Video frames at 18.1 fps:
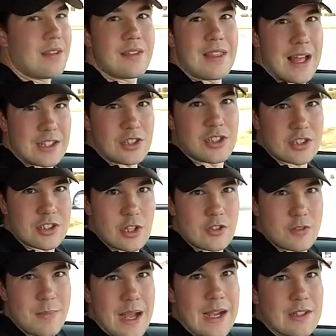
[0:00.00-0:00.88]
that just
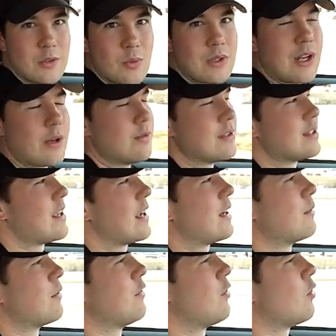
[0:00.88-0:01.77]
goes back to what I was
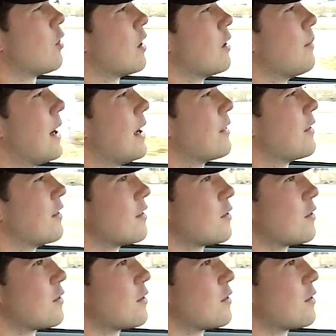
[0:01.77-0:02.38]
saying before about the